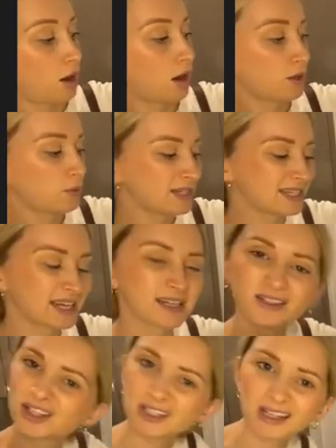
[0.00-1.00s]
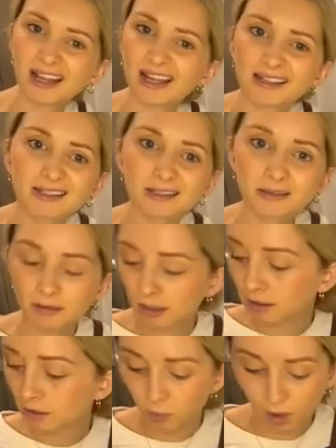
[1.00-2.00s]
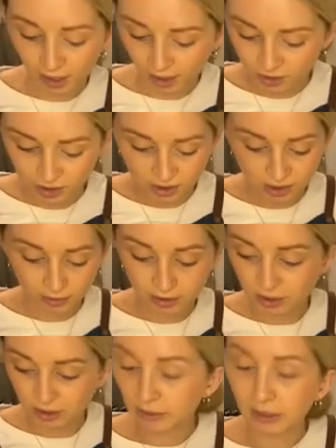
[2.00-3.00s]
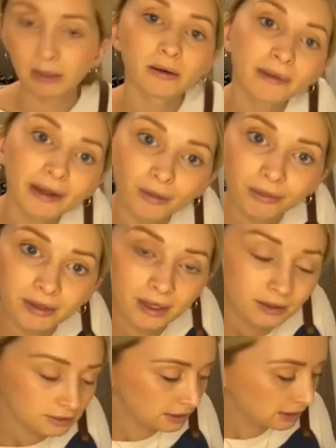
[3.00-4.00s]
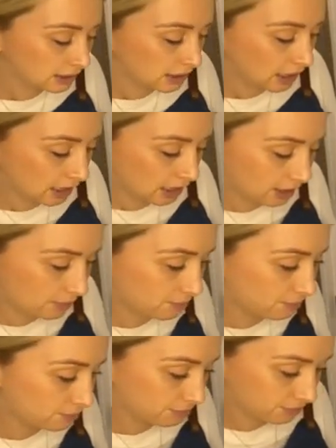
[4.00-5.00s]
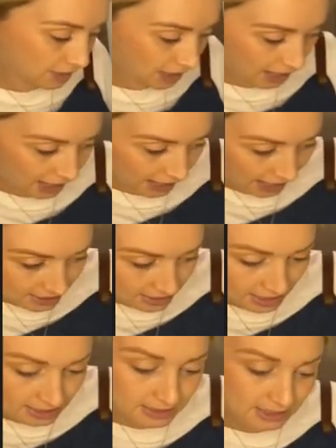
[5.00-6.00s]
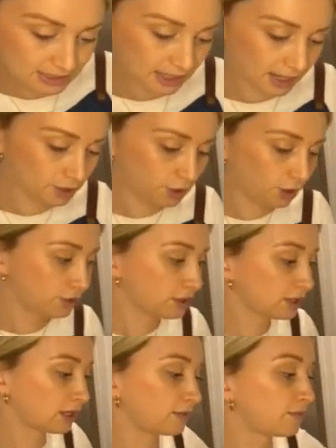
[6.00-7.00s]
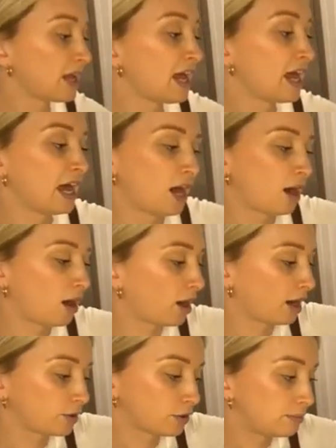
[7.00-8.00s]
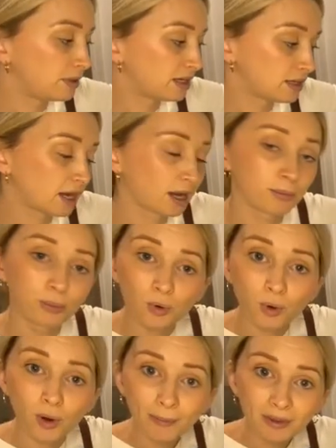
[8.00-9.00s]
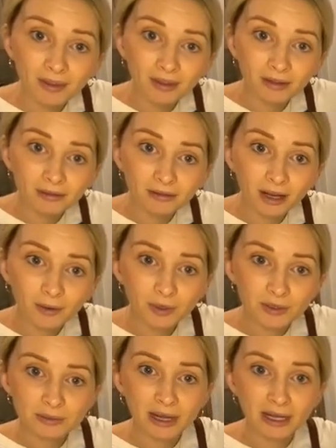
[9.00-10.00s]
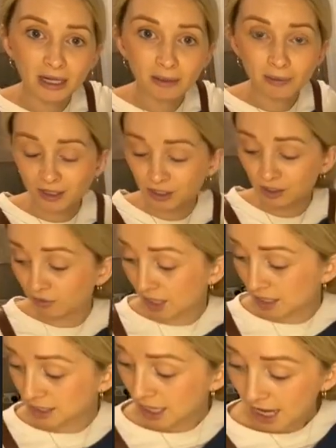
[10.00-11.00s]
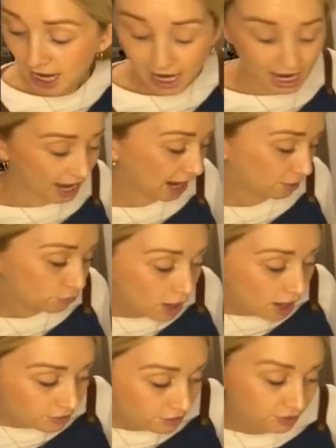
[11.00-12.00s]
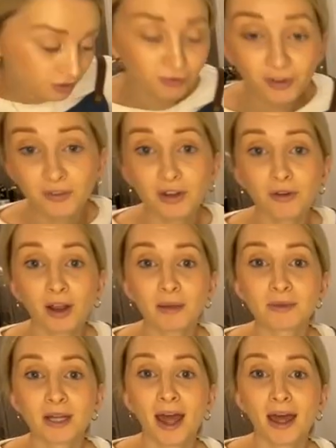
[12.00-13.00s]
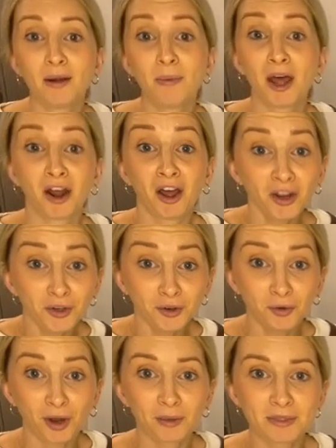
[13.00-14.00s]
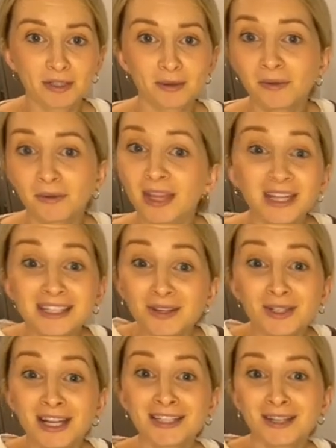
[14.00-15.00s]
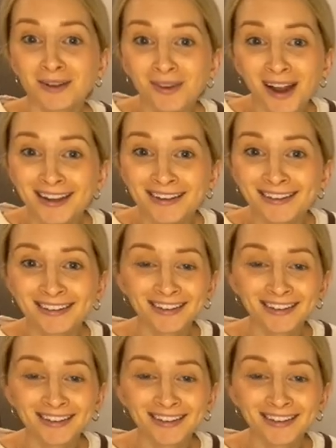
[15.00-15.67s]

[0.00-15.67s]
I always add just less. I don't know why. I just do it just to be a little bit healthier. And then the desiccated coconut. I got a bit poor happy the other day when I was making a batch of these. And rather than the 50 grams, I added about 100 grams. They still tasted great.